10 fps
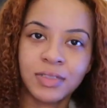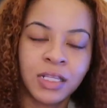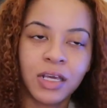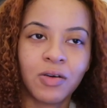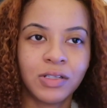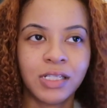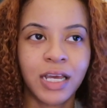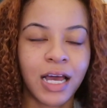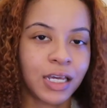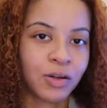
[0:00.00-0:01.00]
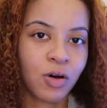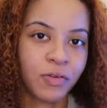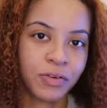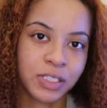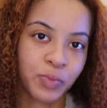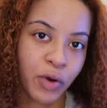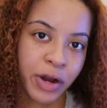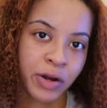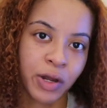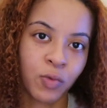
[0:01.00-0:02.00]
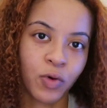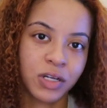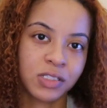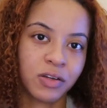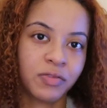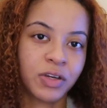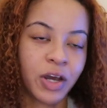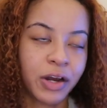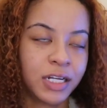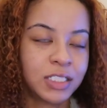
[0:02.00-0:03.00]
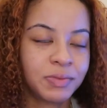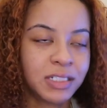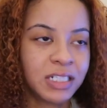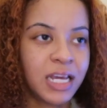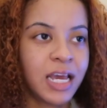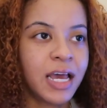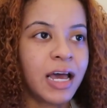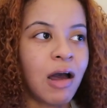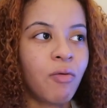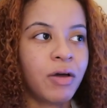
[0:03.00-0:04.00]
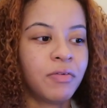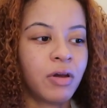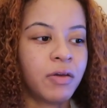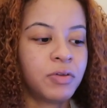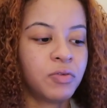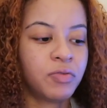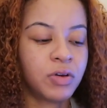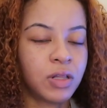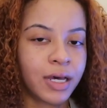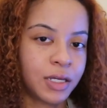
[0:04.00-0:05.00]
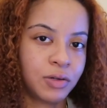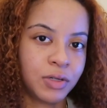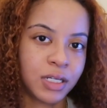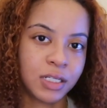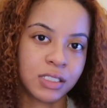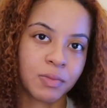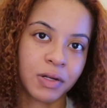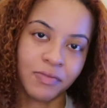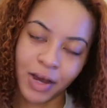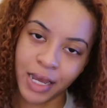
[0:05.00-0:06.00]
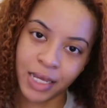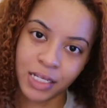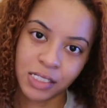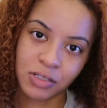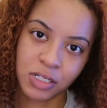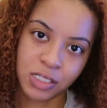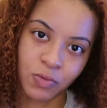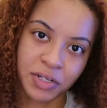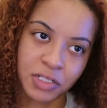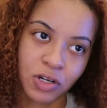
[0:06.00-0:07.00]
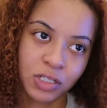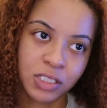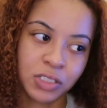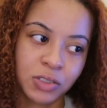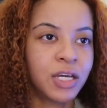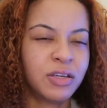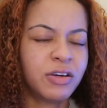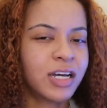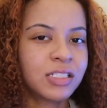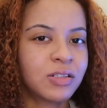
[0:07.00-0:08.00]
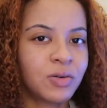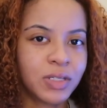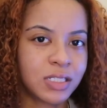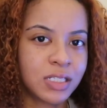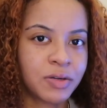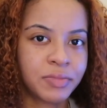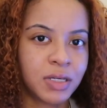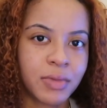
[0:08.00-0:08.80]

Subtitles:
The only thing I can offer is prayer and words of encouragement. However, if you feel like you need some advice, you need someone to talk to, you guys can always DM me.